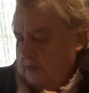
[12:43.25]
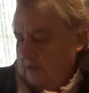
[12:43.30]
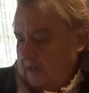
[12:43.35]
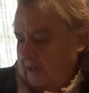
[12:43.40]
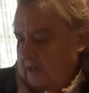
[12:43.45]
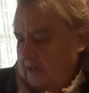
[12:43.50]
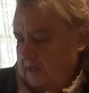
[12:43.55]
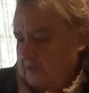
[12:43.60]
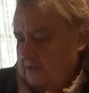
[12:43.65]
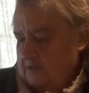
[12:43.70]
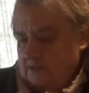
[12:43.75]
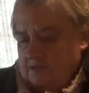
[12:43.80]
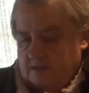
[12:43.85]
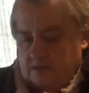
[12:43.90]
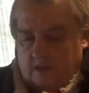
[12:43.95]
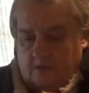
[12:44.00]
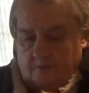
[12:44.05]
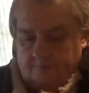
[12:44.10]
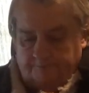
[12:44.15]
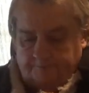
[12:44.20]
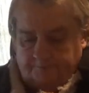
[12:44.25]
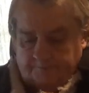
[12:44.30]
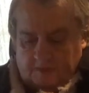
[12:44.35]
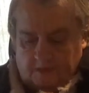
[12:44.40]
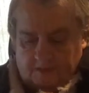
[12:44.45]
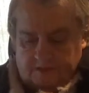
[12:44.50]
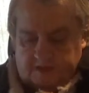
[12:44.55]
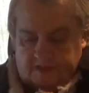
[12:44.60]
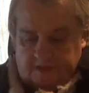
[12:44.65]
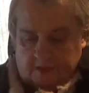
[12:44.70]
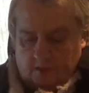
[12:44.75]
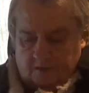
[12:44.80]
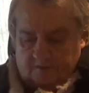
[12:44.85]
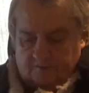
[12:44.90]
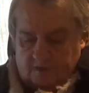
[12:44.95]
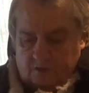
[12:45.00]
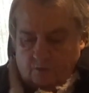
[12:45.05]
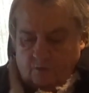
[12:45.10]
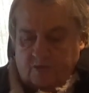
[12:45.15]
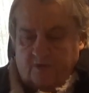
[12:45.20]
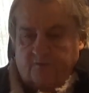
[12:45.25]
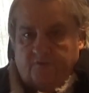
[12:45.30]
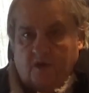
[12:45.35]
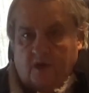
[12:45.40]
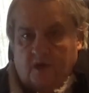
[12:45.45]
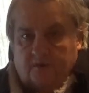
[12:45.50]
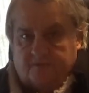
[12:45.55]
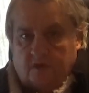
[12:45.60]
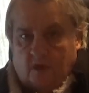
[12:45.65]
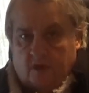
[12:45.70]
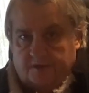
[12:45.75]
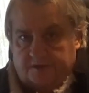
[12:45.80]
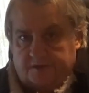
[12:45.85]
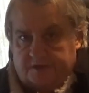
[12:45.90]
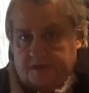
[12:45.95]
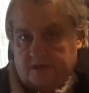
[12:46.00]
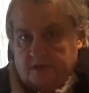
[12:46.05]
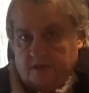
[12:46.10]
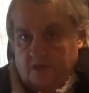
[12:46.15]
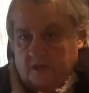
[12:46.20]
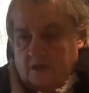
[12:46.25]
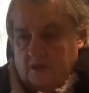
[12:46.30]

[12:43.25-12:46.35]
And this sells for $25.